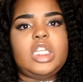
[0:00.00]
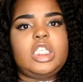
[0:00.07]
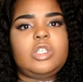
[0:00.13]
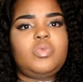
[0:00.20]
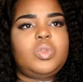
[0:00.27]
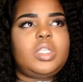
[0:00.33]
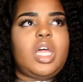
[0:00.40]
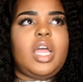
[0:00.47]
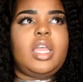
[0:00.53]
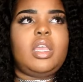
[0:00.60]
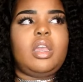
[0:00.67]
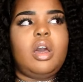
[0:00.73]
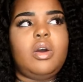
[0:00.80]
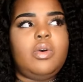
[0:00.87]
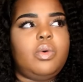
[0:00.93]
It just was
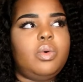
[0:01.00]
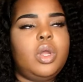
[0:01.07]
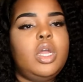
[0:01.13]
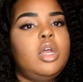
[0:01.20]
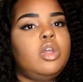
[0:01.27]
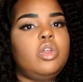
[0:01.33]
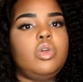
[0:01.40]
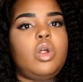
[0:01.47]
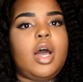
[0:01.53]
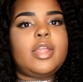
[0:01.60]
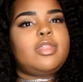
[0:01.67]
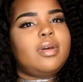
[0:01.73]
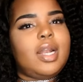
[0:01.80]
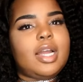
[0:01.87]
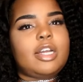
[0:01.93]
like, yo, you know, I
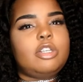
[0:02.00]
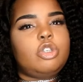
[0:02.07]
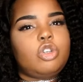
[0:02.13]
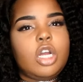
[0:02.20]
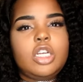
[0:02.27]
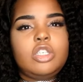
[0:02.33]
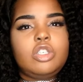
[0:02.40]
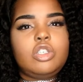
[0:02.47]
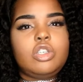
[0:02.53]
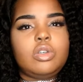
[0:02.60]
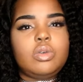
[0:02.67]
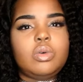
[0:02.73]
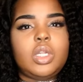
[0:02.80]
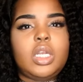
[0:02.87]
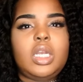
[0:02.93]
thought I could trust
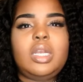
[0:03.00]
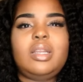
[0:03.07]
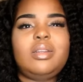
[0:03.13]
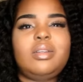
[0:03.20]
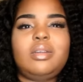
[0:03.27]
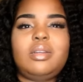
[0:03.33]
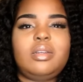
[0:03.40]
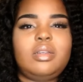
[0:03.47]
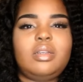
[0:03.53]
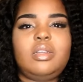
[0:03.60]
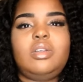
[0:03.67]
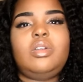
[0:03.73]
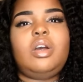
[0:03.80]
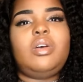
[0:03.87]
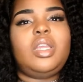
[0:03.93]
you. And
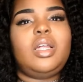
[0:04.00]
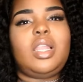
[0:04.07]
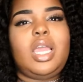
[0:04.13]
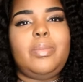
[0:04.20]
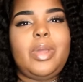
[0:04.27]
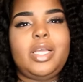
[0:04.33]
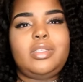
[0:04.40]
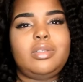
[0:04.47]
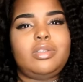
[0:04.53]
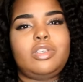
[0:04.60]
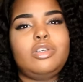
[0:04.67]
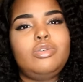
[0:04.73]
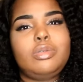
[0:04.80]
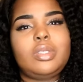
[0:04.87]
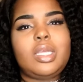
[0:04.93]
you know, your lame ass
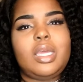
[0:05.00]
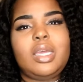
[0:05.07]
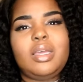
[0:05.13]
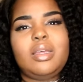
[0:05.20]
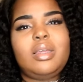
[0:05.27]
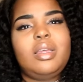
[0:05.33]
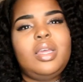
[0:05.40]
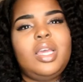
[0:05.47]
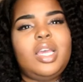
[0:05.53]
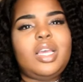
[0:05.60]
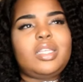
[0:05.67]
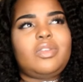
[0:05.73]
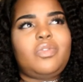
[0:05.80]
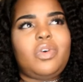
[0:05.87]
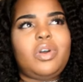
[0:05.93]
excuse
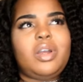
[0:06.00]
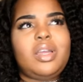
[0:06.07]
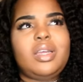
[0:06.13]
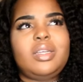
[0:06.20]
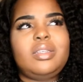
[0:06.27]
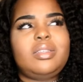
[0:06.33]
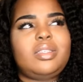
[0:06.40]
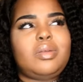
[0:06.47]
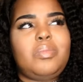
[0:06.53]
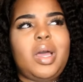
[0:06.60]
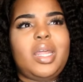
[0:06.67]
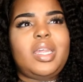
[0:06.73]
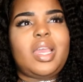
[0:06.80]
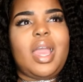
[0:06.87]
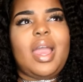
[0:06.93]
as far as
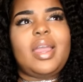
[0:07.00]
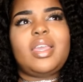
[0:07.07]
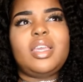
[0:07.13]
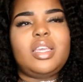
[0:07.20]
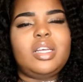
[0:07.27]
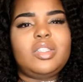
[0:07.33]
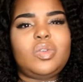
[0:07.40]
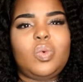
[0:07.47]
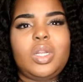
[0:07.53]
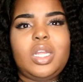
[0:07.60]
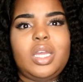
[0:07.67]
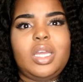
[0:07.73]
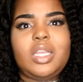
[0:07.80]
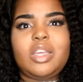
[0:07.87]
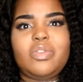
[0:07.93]
somebody hacking your Twitter
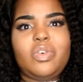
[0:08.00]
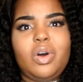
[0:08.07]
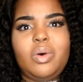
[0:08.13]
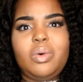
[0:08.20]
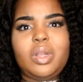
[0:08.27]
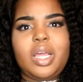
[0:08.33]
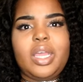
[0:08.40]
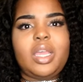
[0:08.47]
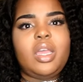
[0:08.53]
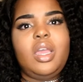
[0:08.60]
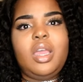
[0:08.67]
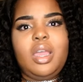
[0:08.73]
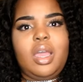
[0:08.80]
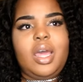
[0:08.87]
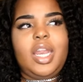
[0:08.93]
and your phone, like,
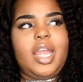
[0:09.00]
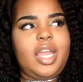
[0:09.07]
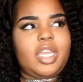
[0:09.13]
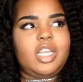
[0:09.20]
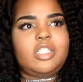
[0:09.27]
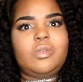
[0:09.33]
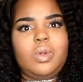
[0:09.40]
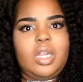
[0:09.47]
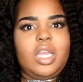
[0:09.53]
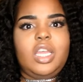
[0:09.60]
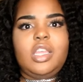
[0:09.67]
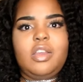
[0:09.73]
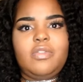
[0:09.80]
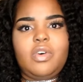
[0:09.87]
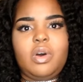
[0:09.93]
how they hack your Twitter
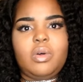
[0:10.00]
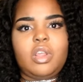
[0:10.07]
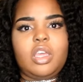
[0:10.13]
and your phone?